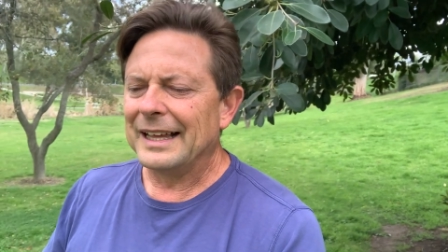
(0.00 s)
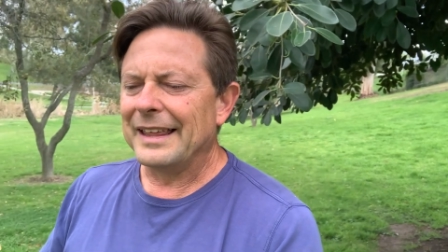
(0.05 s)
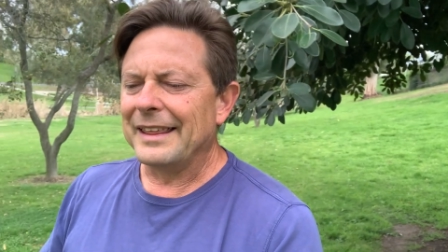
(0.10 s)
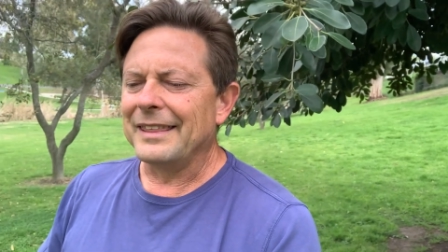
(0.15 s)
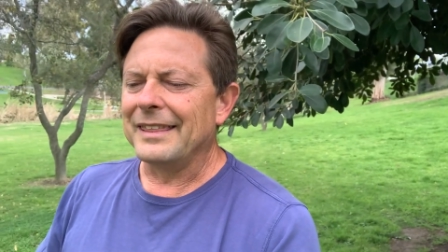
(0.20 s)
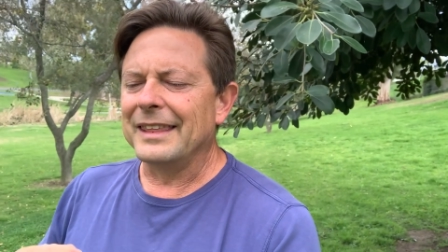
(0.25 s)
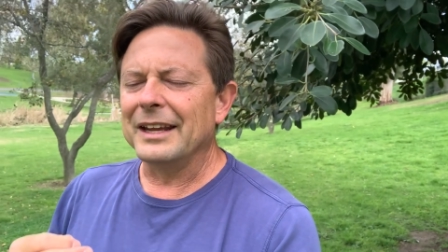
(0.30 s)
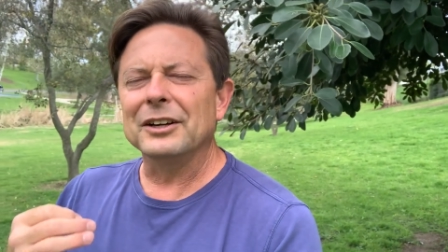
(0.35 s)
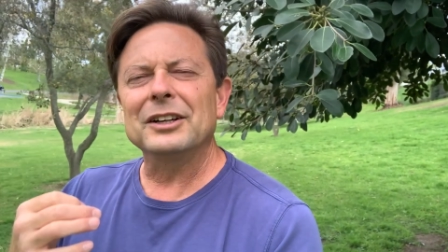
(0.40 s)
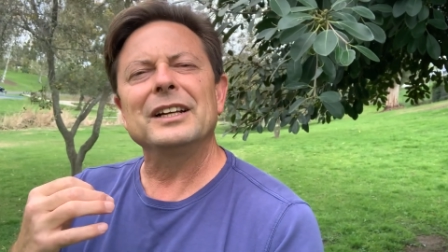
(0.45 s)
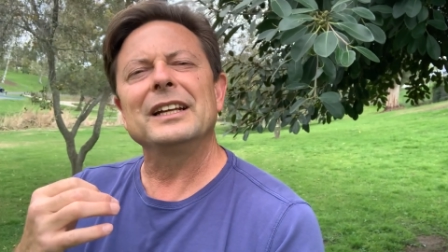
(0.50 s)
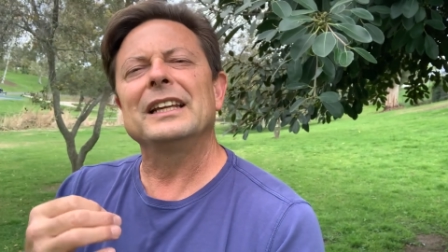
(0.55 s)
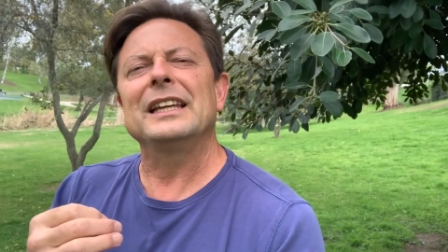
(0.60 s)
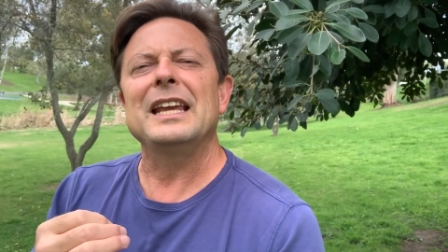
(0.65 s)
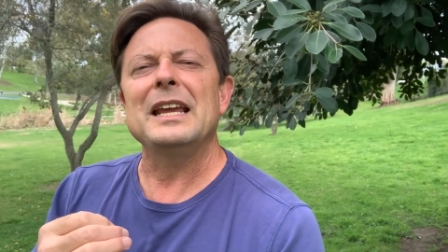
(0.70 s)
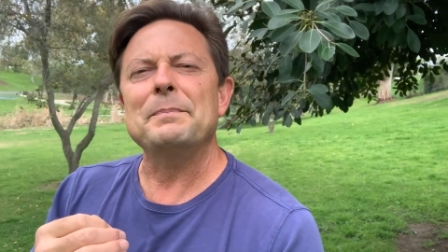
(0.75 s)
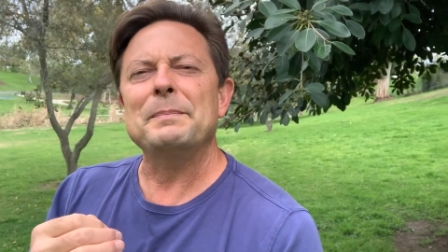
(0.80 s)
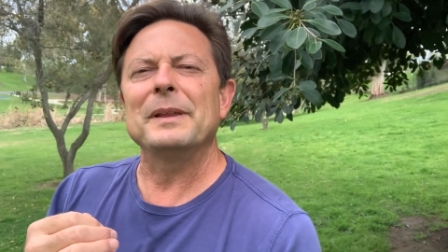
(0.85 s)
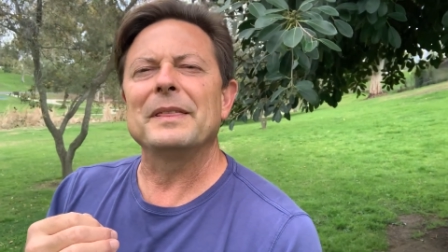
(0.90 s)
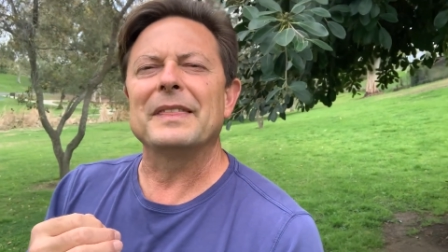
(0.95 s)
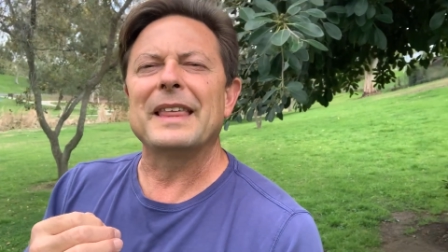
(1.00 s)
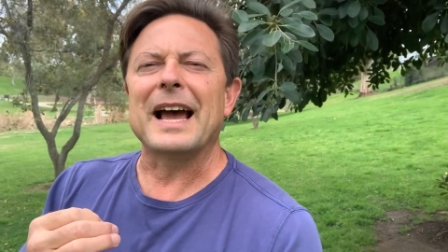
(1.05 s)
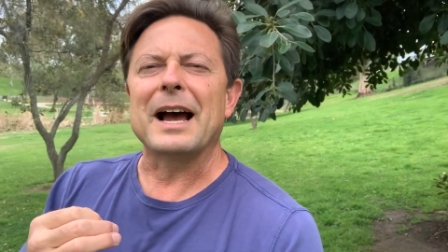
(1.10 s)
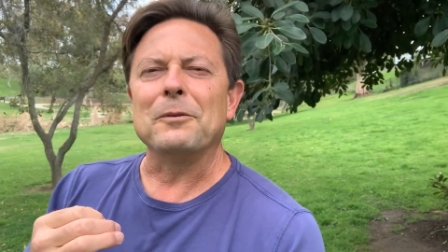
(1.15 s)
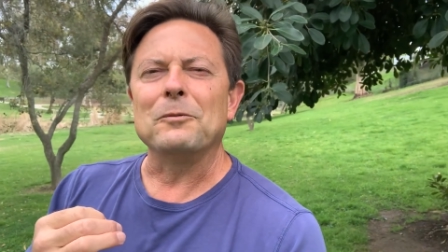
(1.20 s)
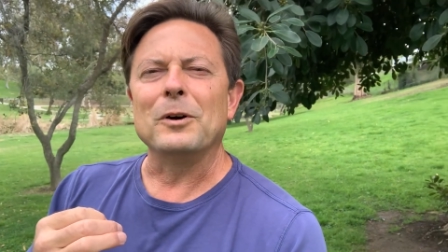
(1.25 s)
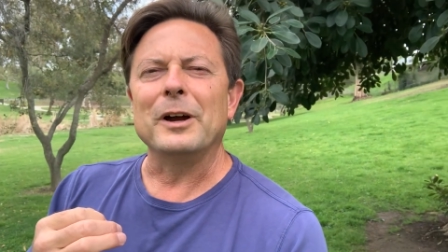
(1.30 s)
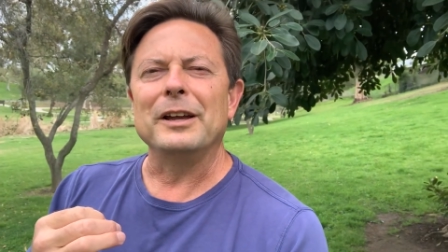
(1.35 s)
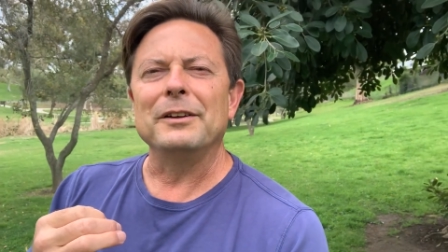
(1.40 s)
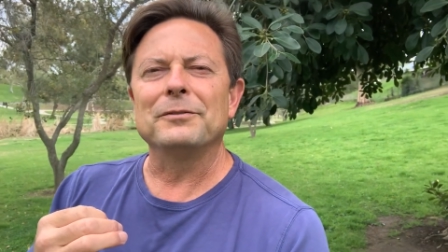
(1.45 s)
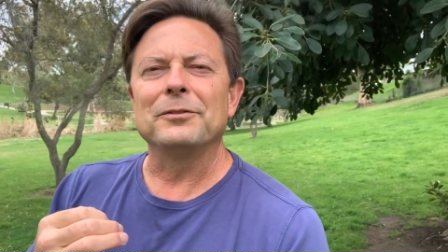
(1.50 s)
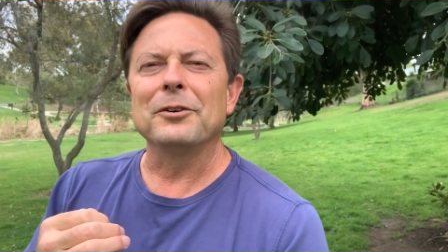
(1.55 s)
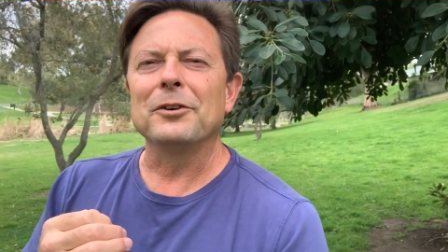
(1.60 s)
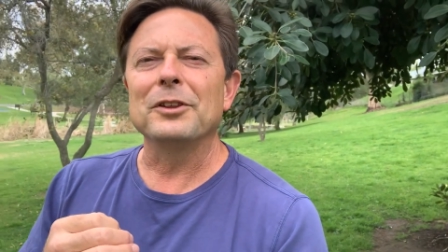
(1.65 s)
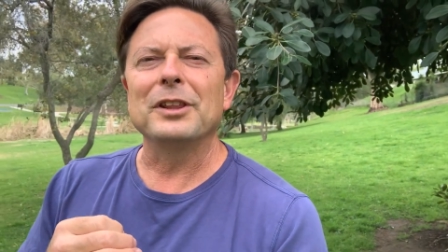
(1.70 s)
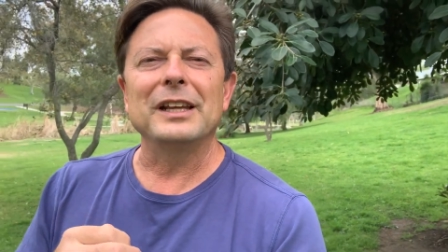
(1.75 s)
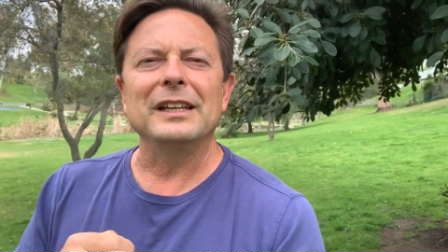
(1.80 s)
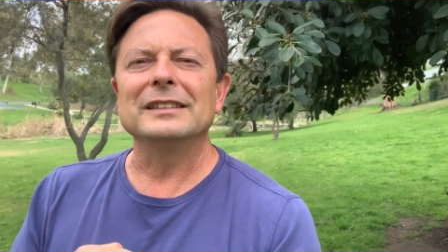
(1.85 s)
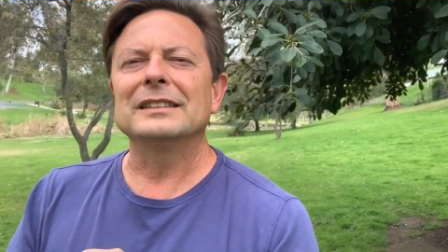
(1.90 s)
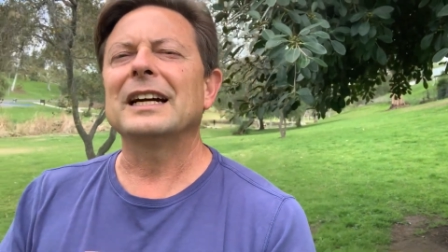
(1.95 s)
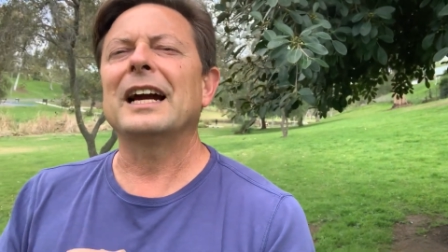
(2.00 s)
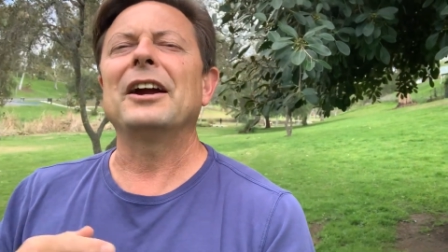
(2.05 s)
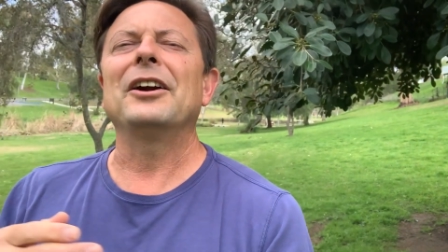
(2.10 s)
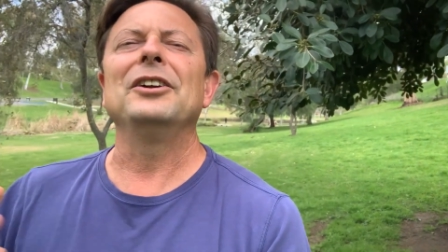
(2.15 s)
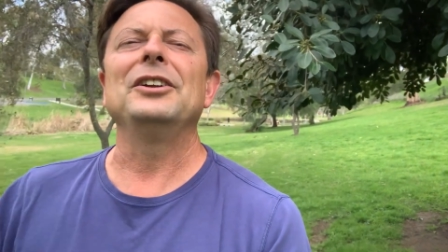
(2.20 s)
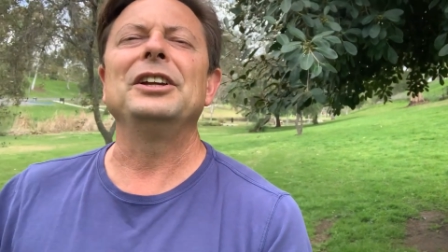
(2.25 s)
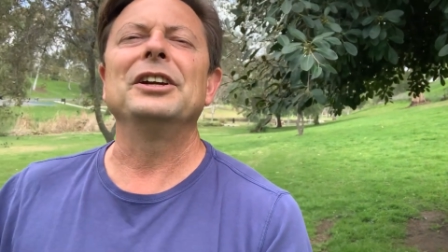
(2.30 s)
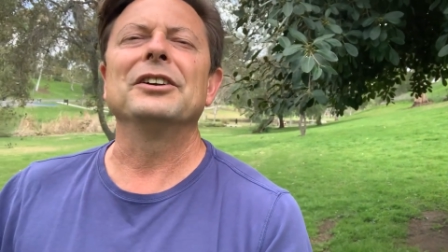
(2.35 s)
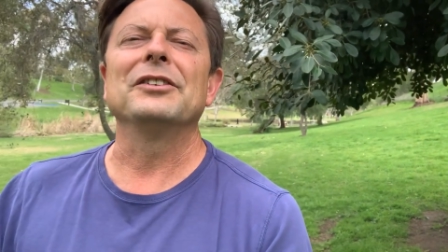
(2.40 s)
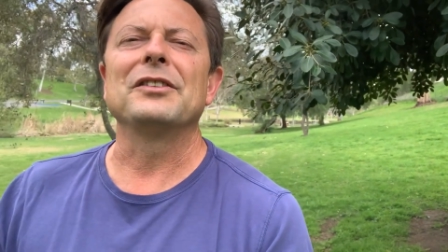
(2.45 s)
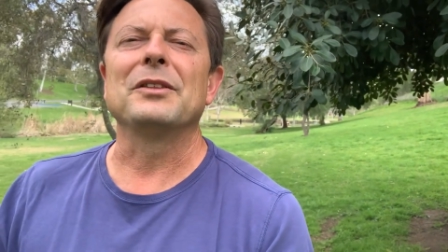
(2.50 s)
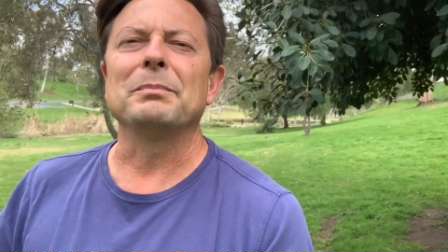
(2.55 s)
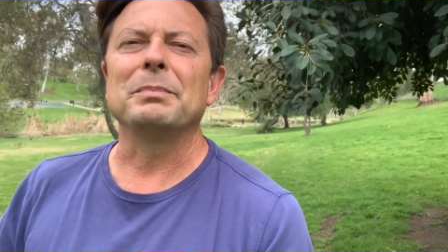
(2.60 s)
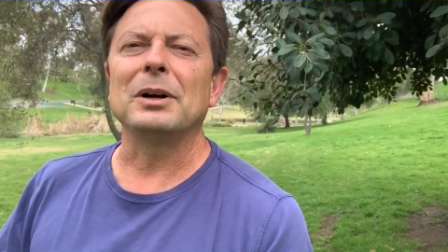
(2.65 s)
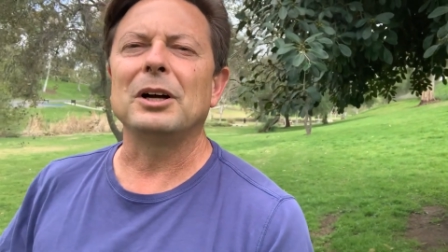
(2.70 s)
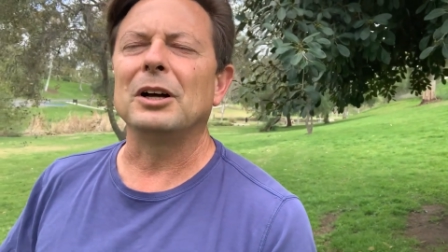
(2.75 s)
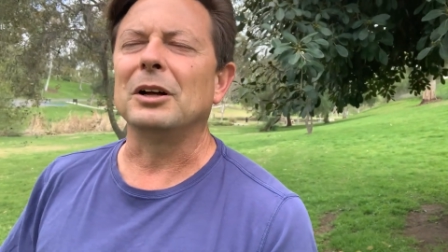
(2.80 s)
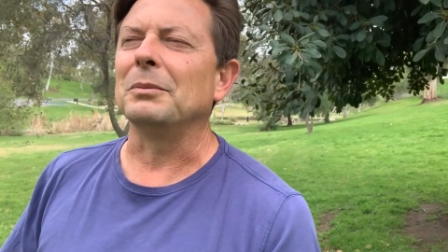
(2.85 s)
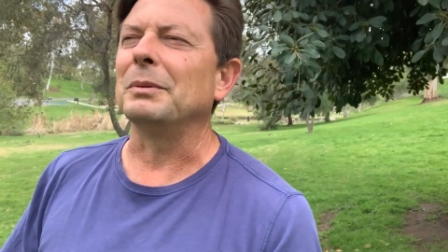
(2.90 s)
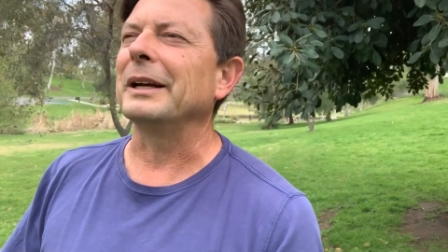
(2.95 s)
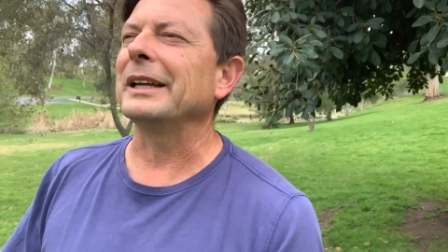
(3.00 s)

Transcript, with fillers: they're going to keep it that way for the entire year of the bulb.